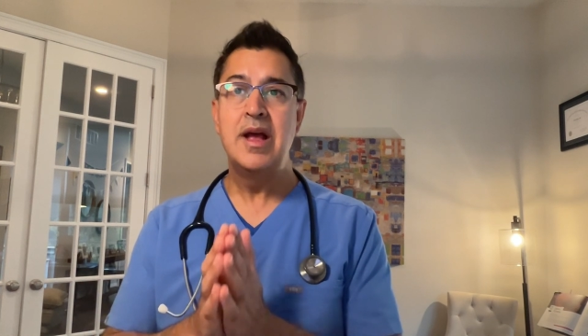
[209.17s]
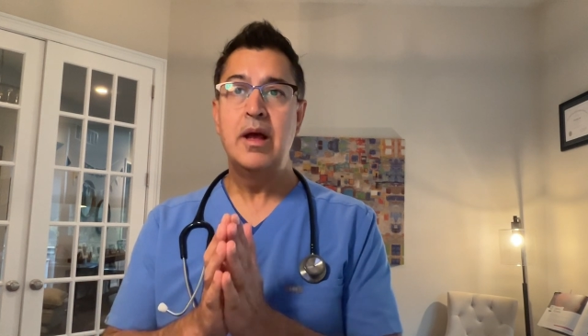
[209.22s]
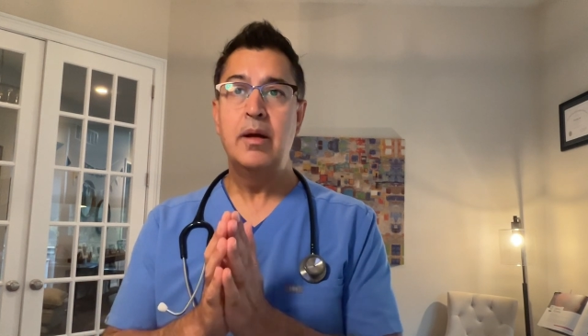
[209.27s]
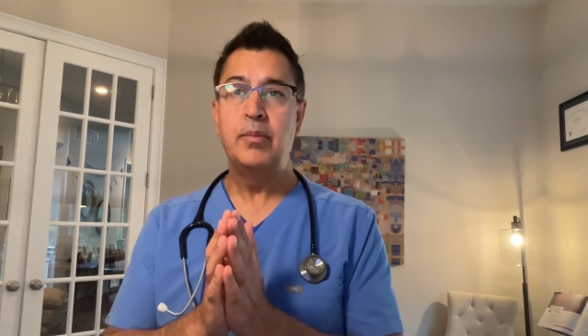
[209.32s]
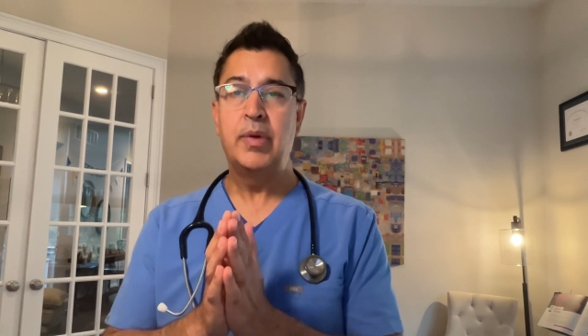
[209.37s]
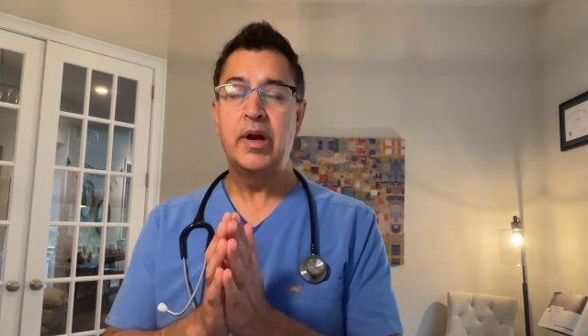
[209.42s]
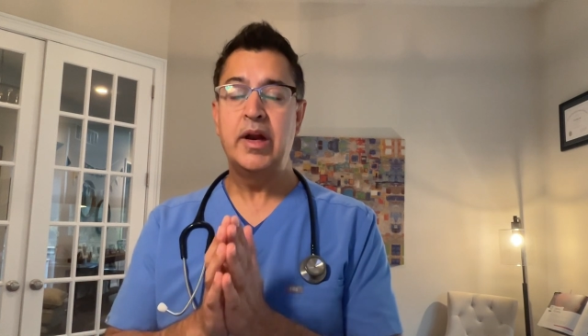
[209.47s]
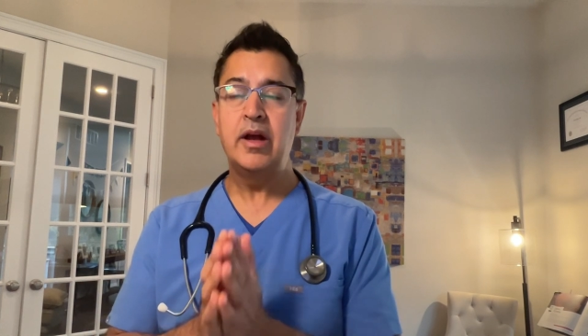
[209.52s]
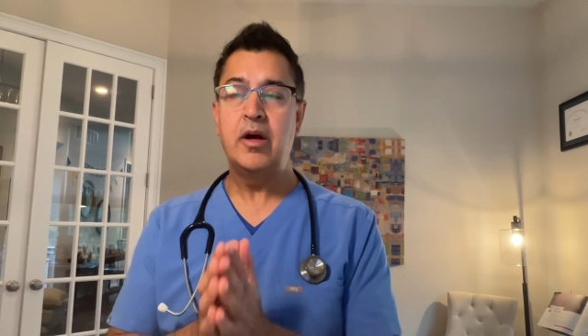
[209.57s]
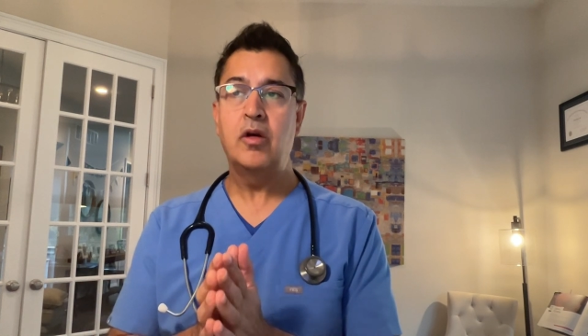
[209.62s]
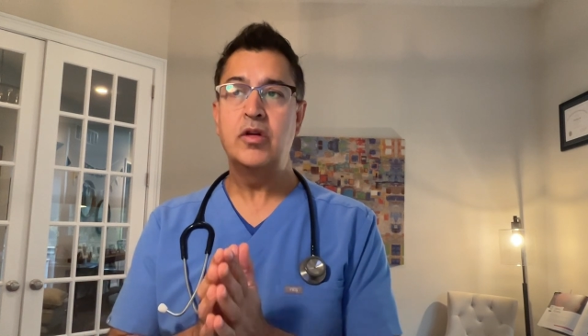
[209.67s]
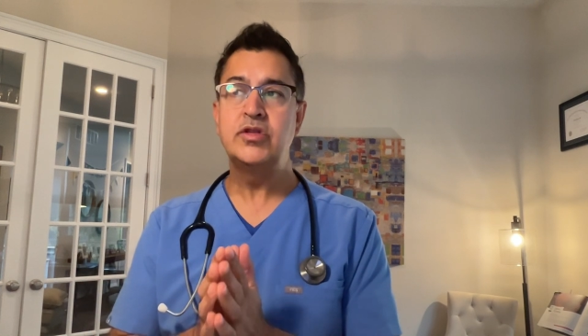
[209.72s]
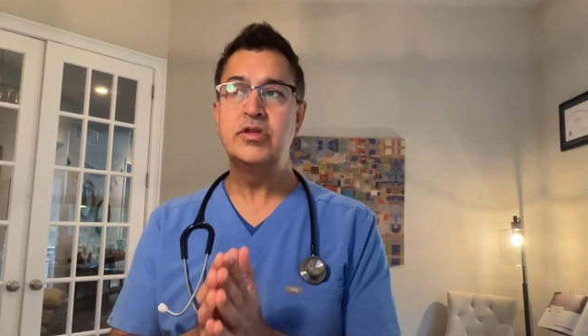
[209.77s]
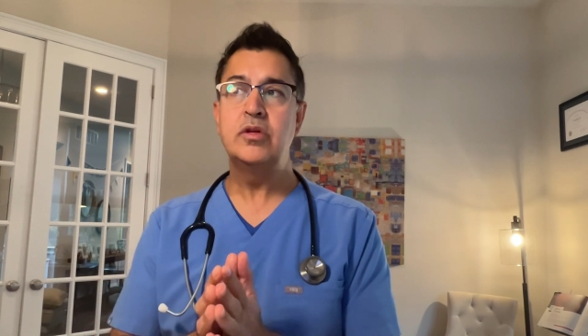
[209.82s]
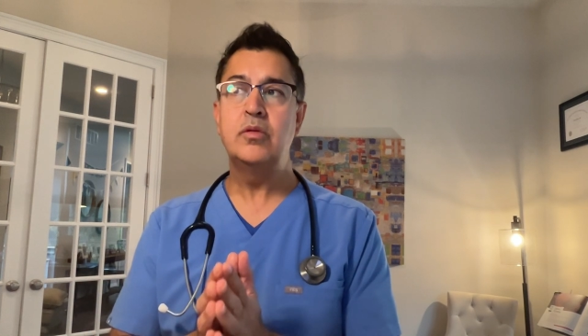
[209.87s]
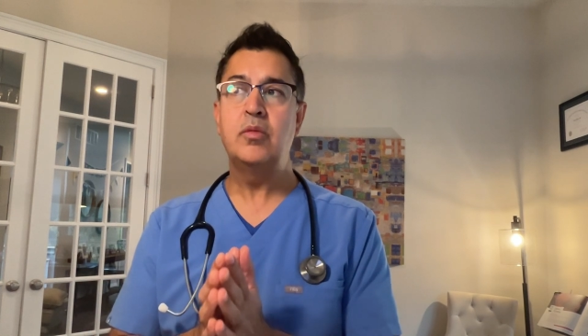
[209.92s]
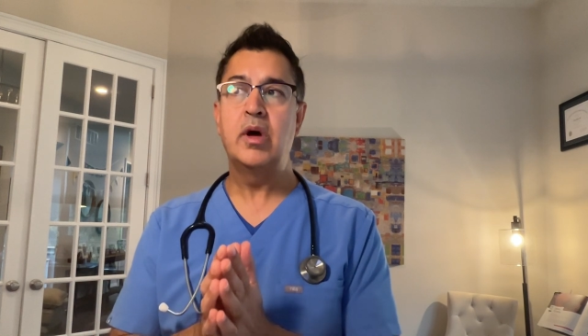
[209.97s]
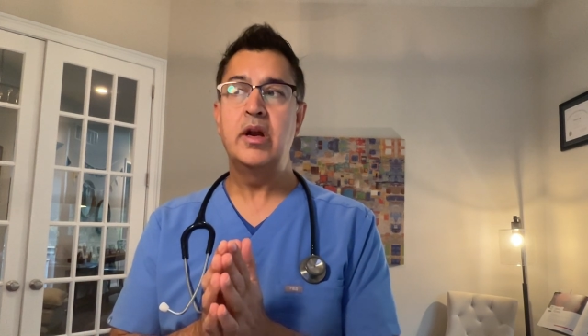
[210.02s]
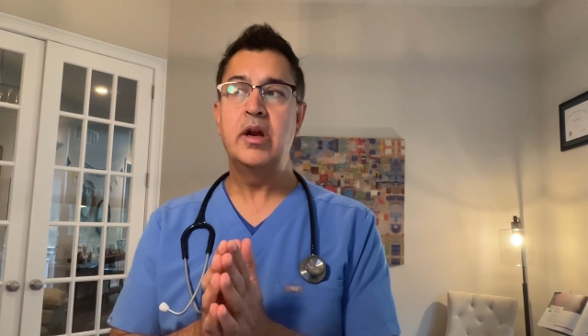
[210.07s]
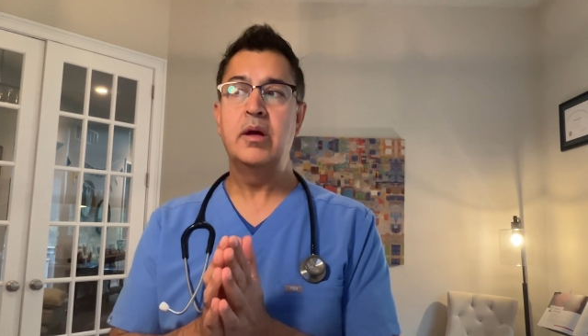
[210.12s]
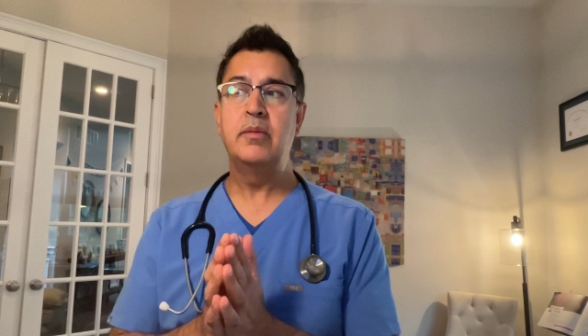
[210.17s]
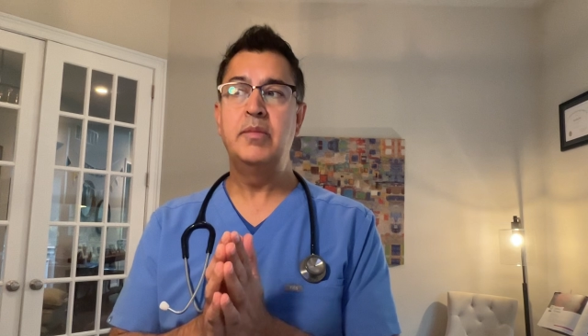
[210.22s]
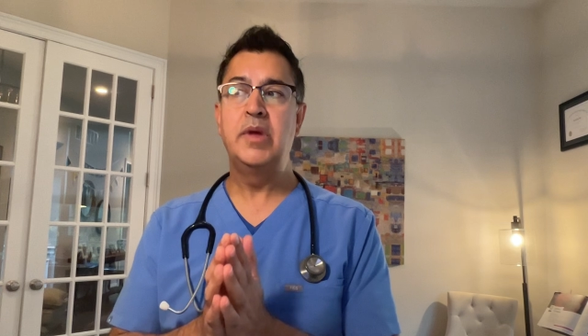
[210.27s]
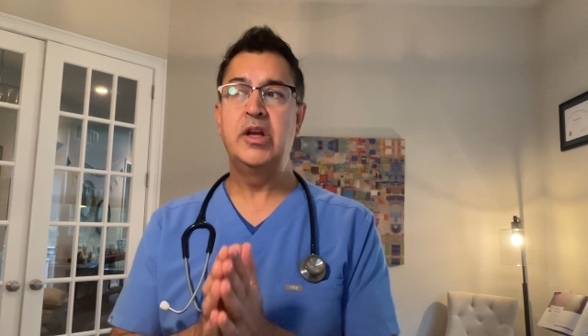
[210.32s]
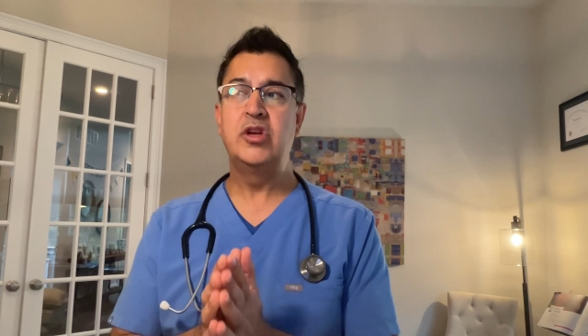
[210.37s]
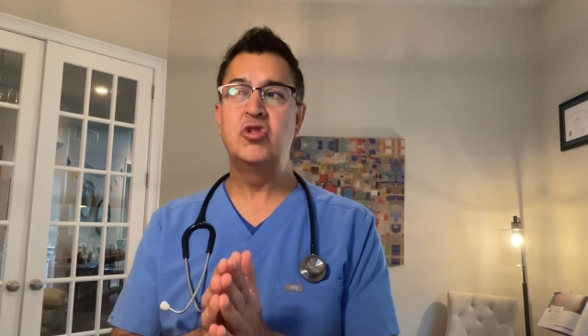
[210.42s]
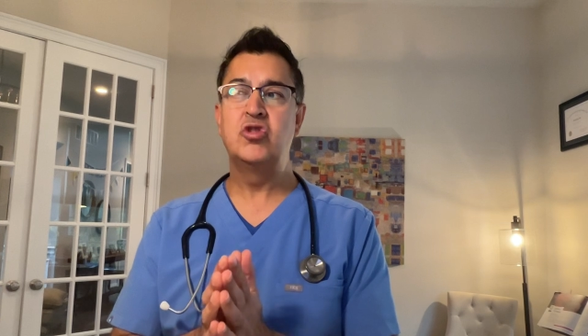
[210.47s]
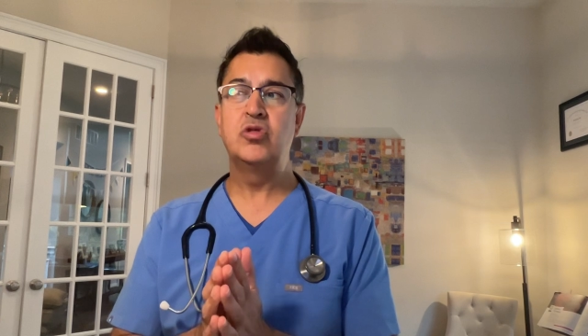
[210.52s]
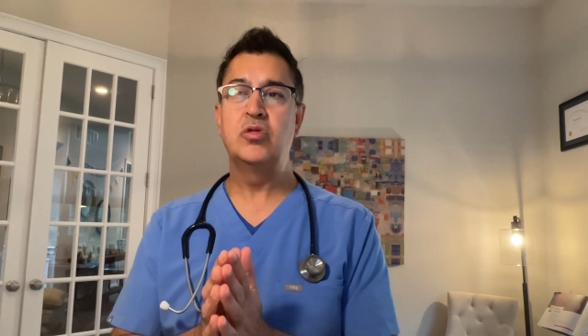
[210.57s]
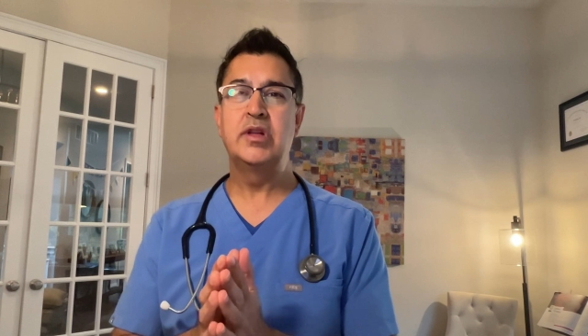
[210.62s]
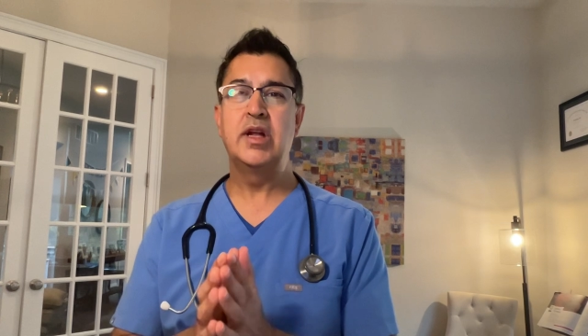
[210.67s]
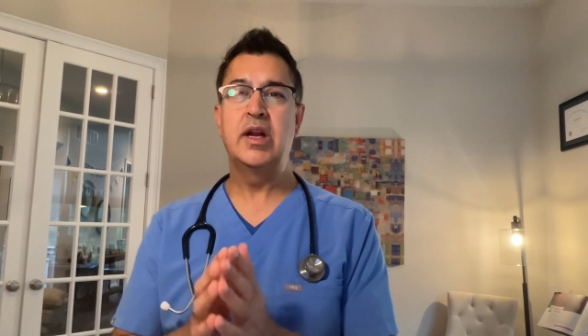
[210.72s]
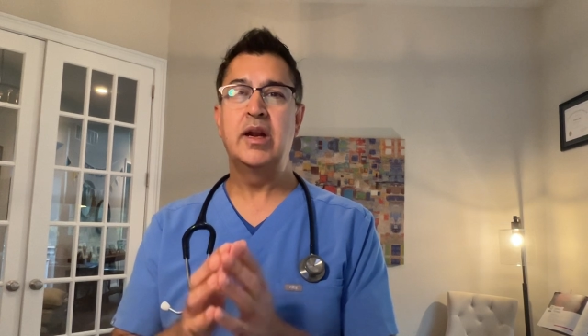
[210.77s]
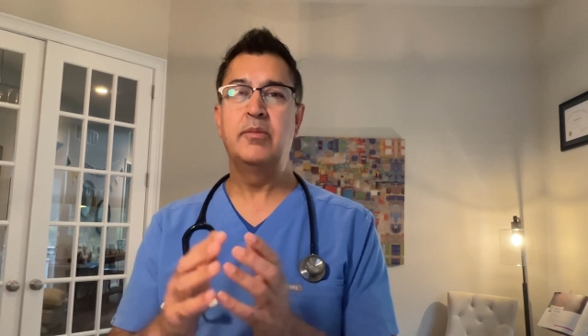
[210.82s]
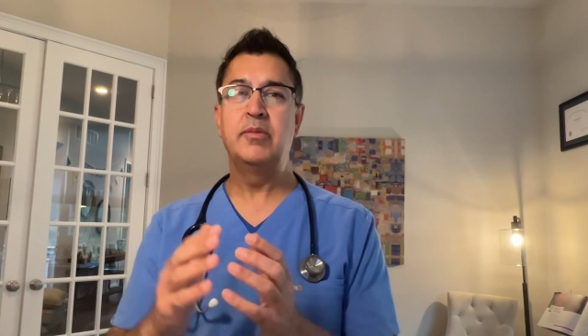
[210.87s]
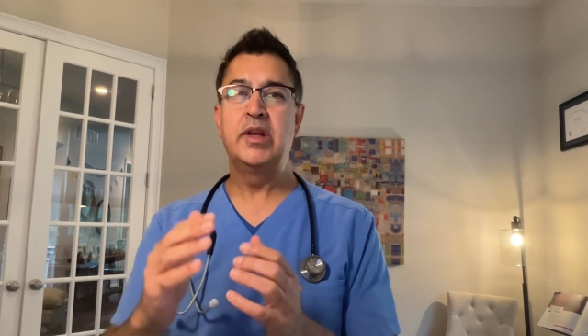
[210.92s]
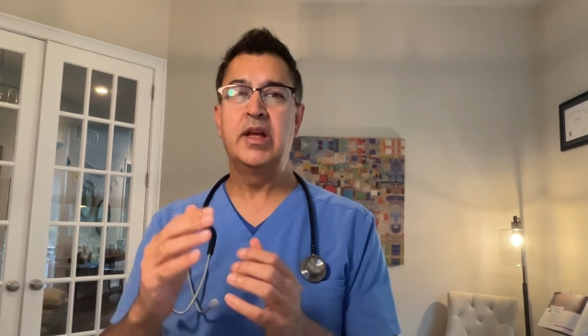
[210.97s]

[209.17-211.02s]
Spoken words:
But I also want to make sure that I'm